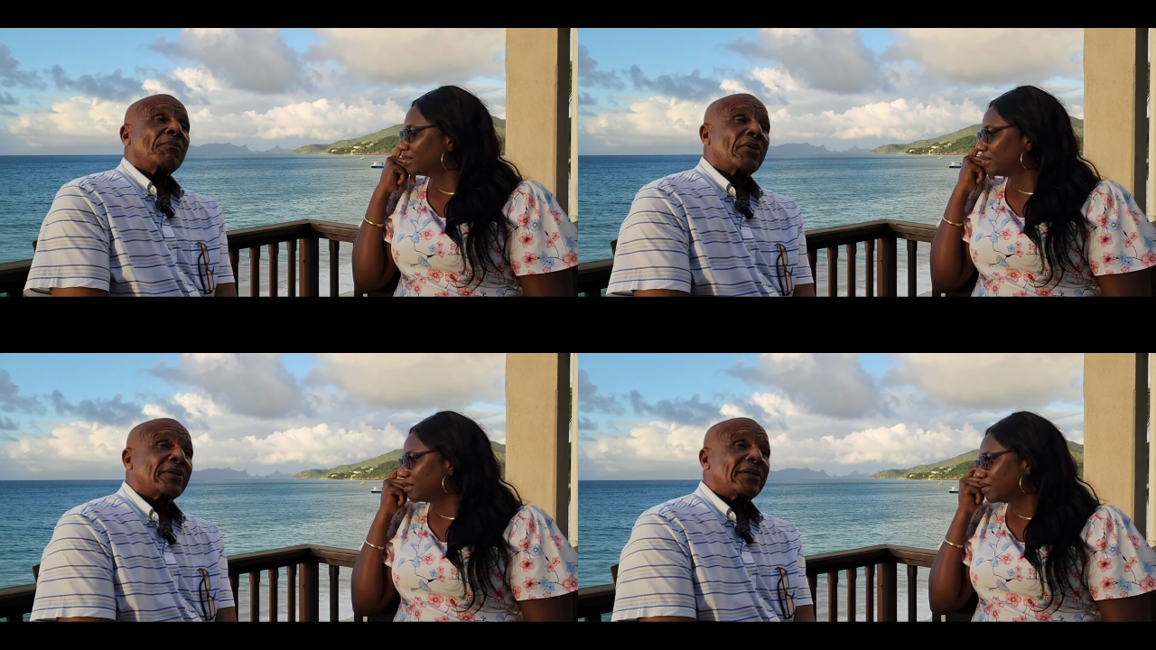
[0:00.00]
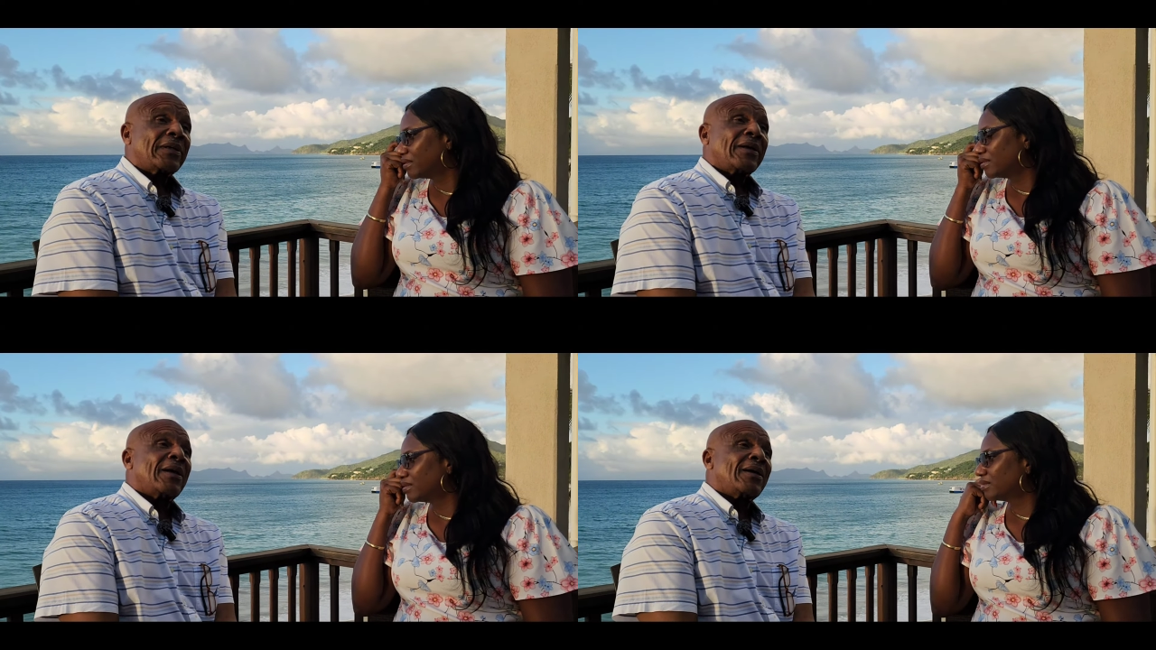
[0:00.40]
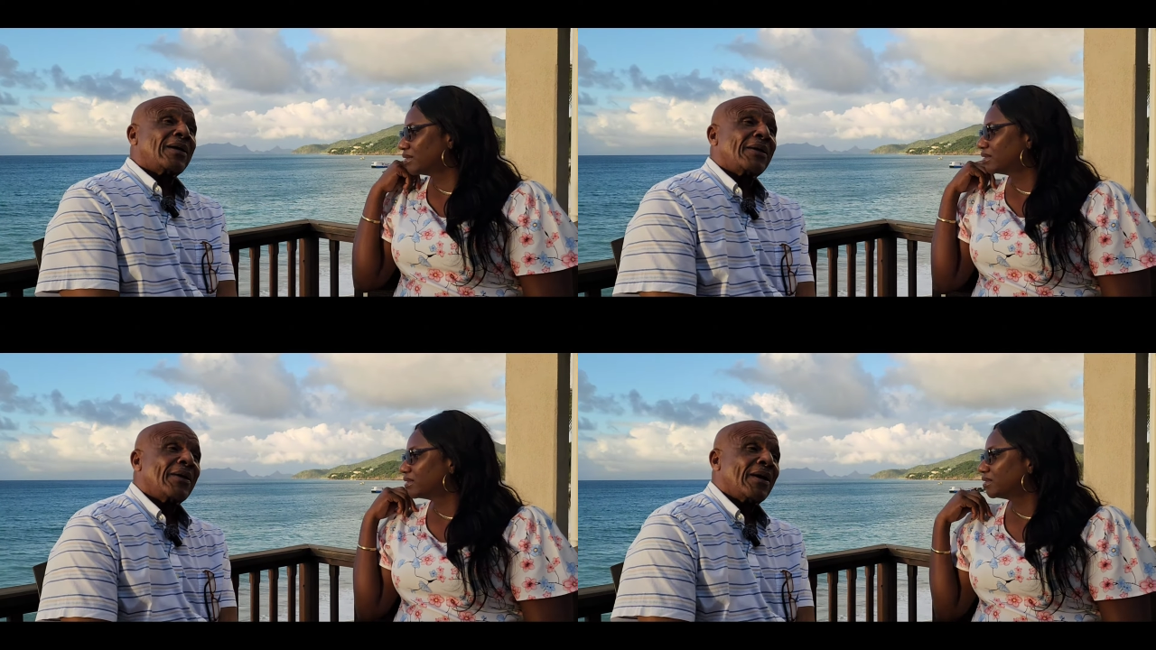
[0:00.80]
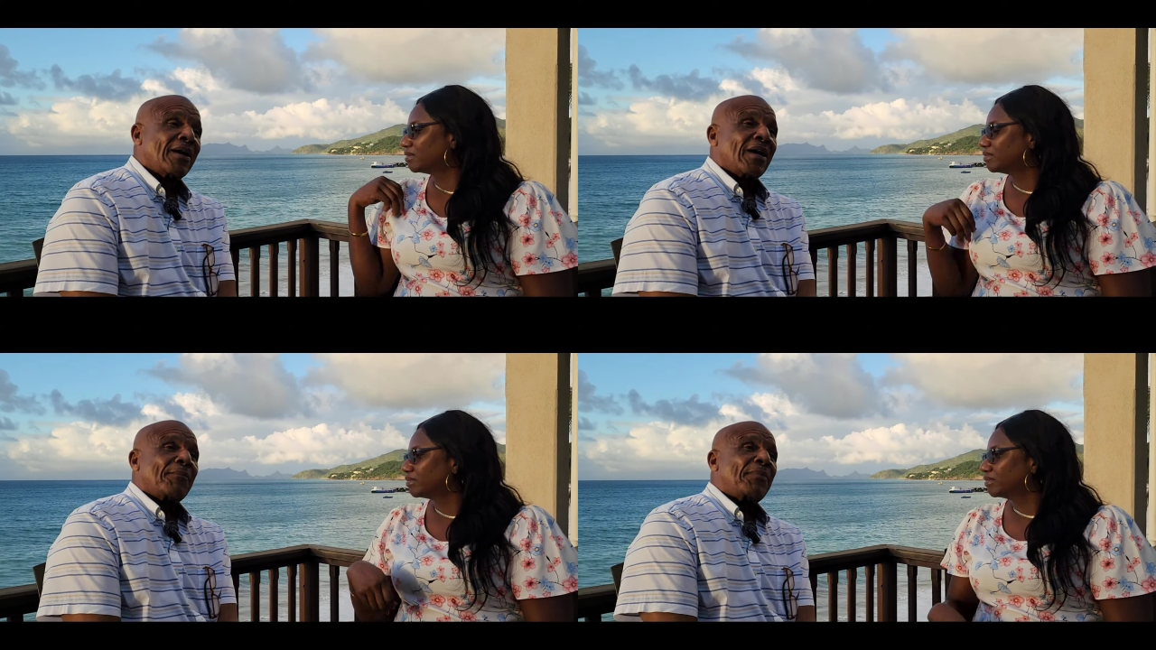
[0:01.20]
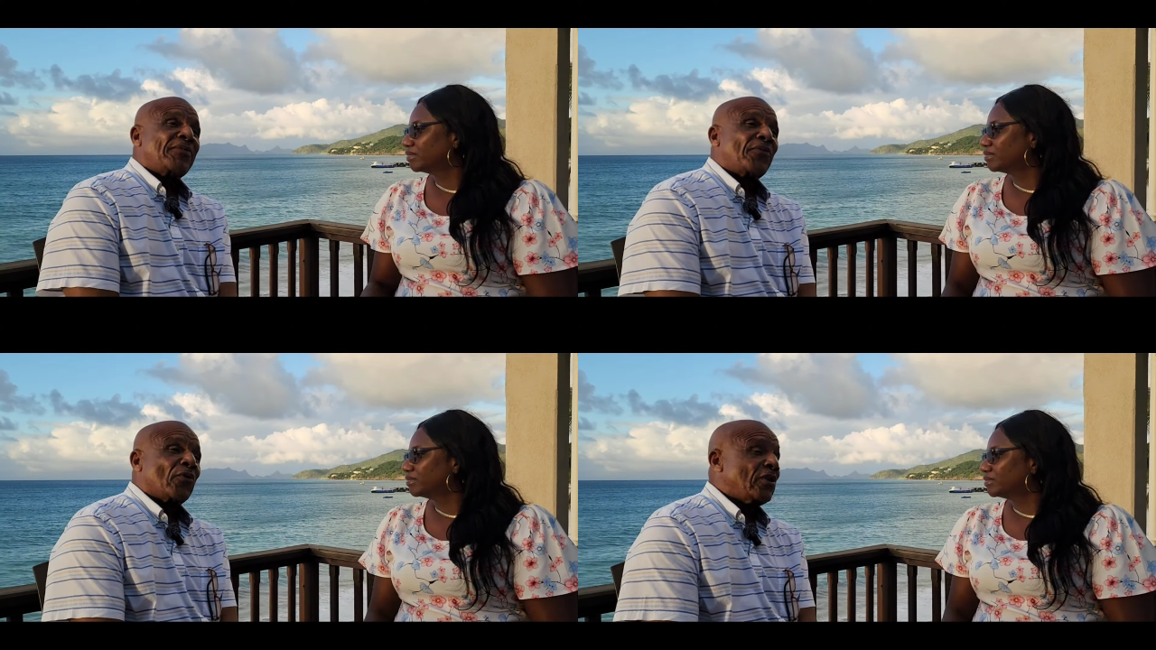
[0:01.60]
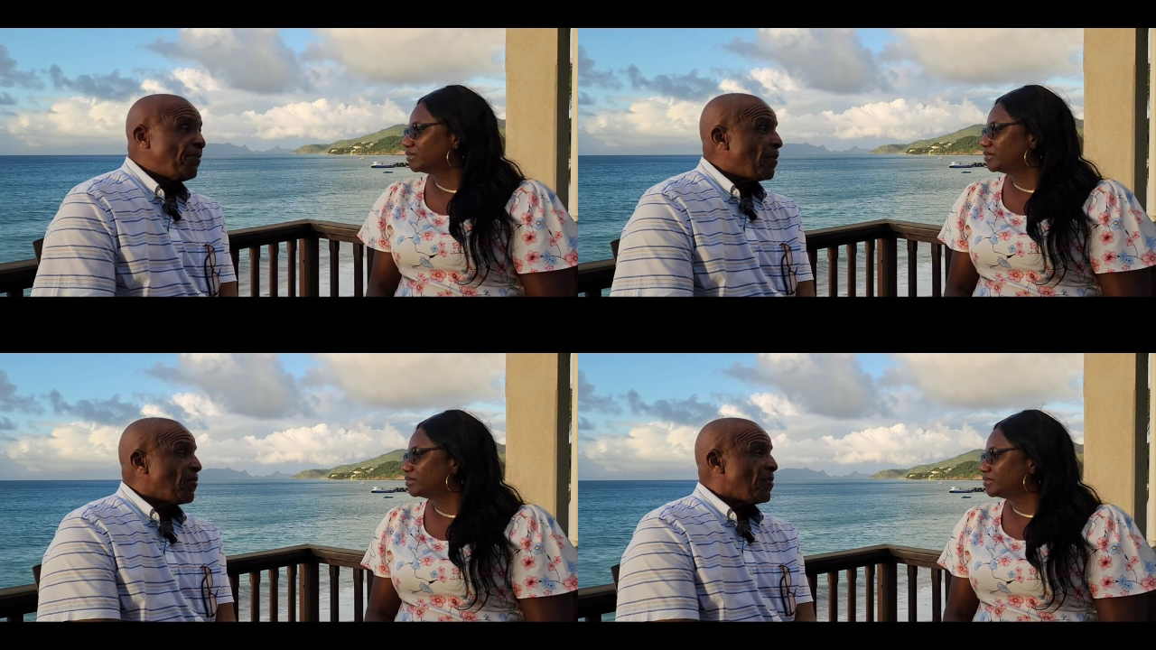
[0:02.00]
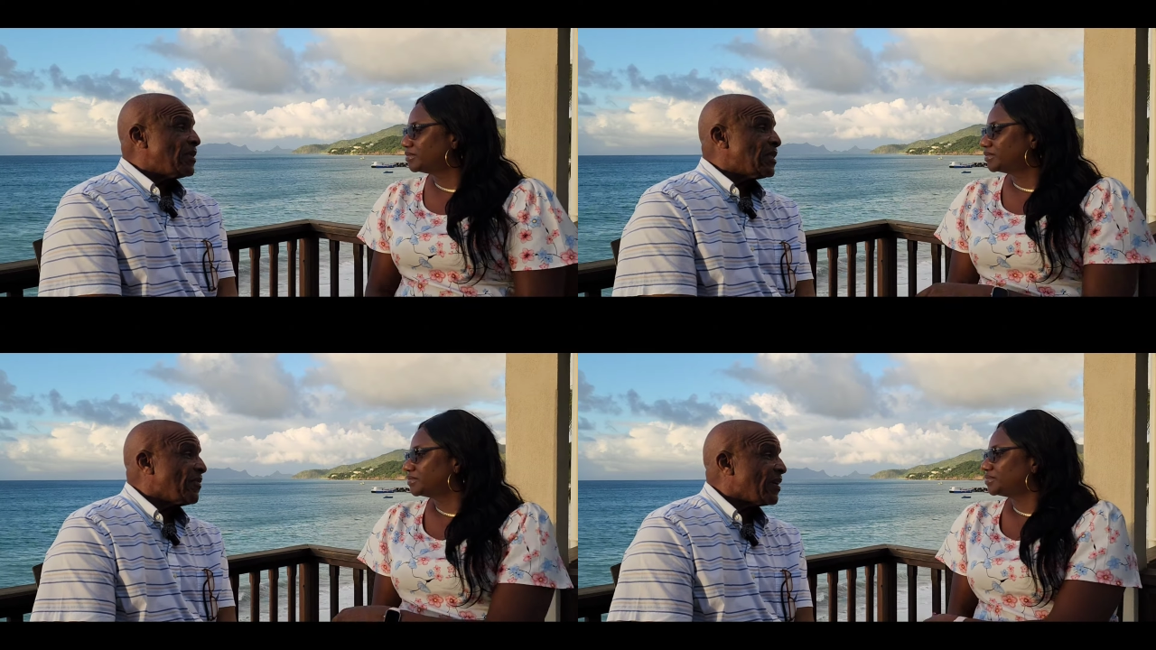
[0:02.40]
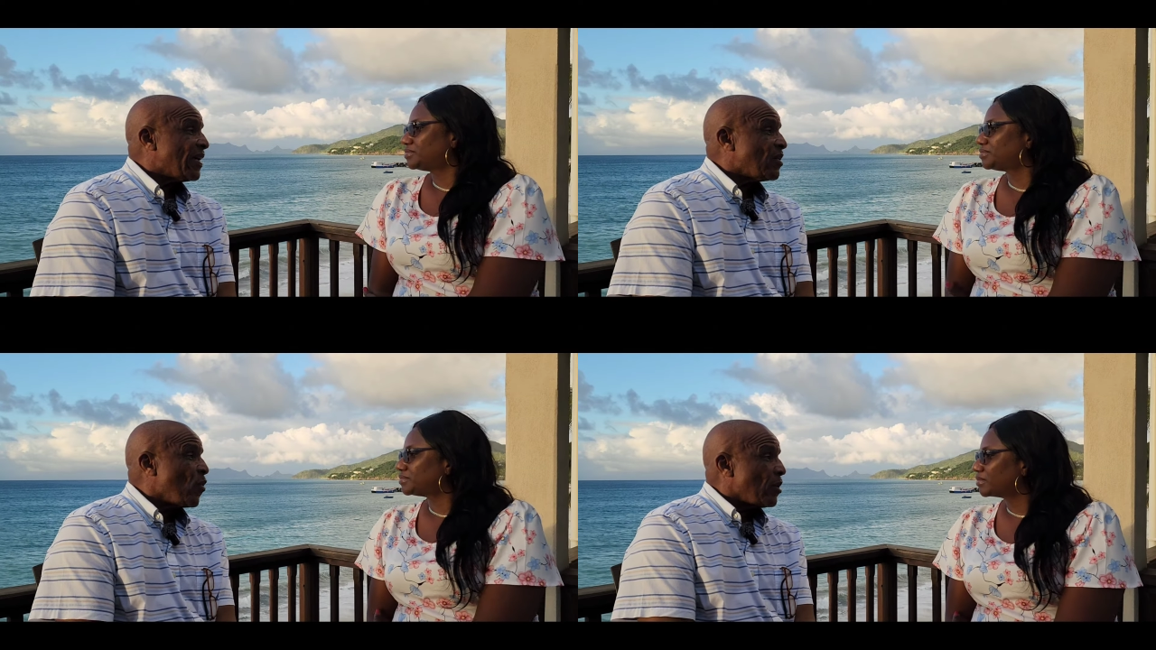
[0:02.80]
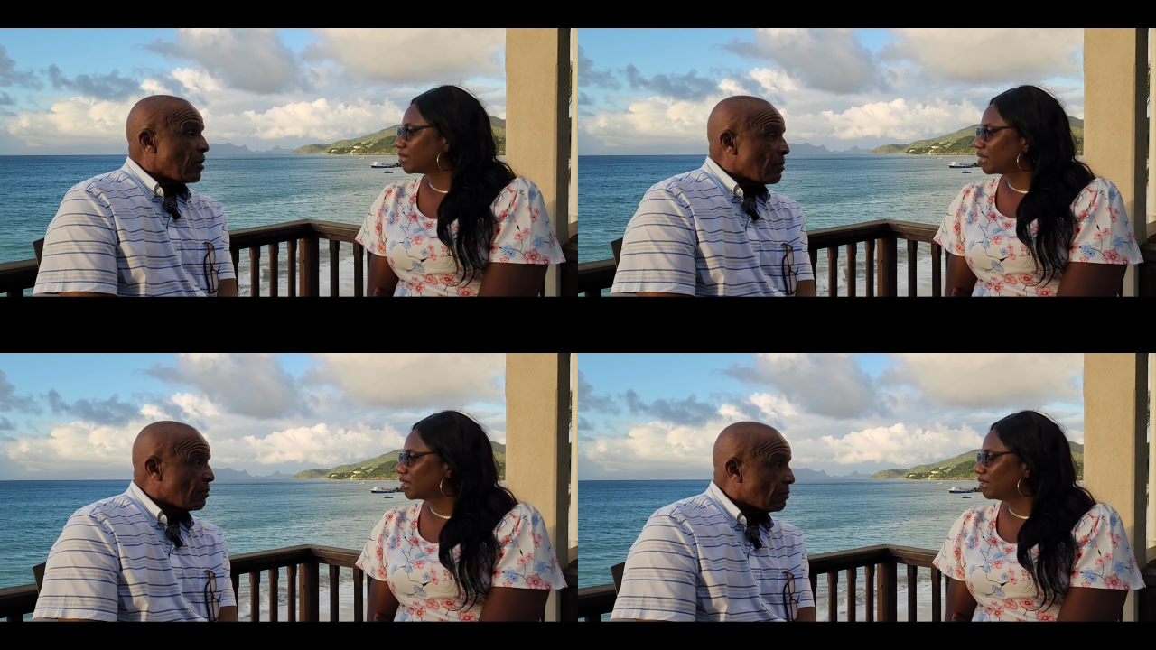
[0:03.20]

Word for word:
Speaker 1: But before the performance ever get going,